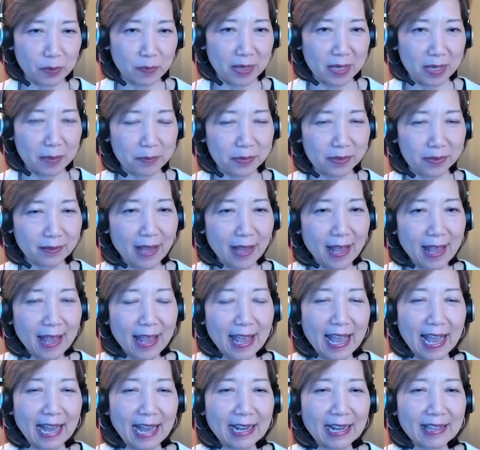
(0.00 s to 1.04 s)
people.
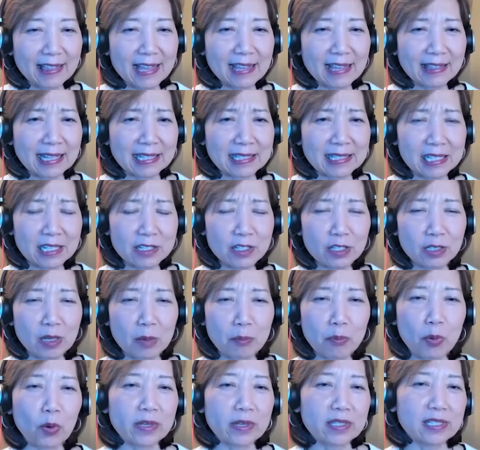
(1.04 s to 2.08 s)
And I think that's such an
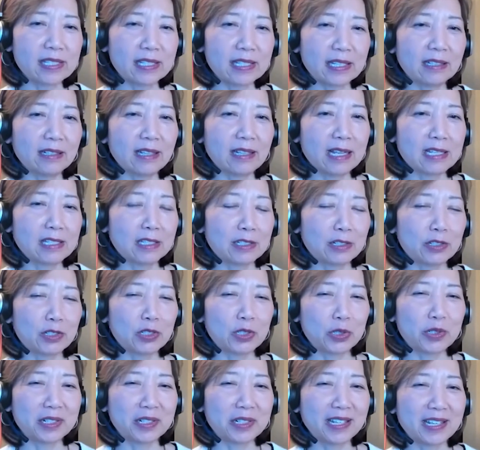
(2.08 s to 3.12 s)
important skill as an
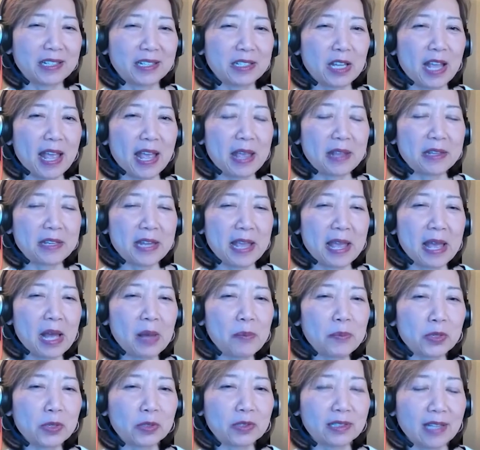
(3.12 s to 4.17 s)
attorney to
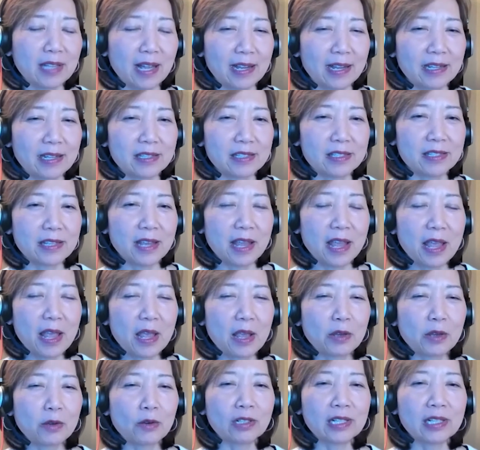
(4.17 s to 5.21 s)
help your clients.
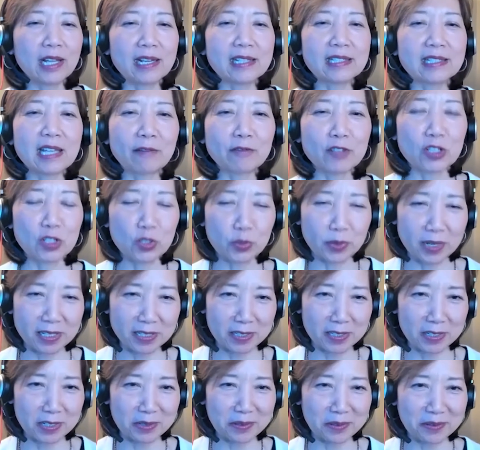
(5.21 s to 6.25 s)
Your clients have to
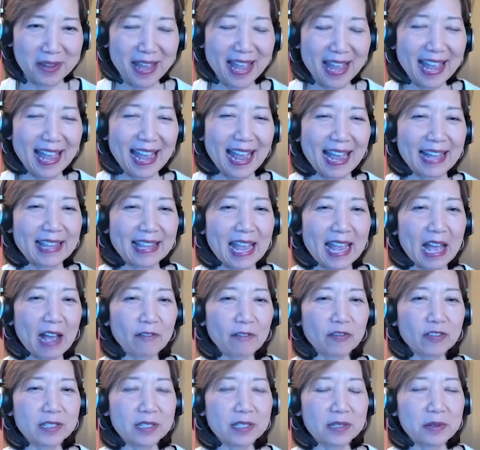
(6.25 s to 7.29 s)
trust you, and they
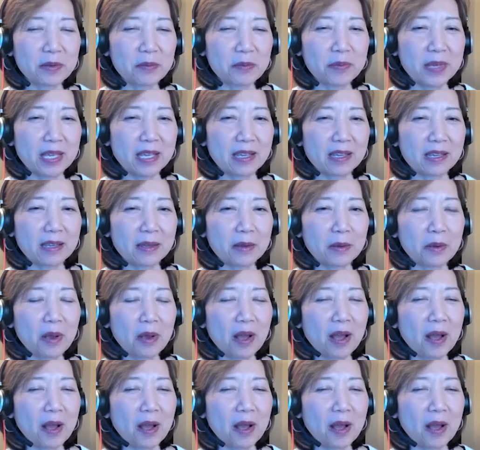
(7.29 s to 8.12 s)
have to be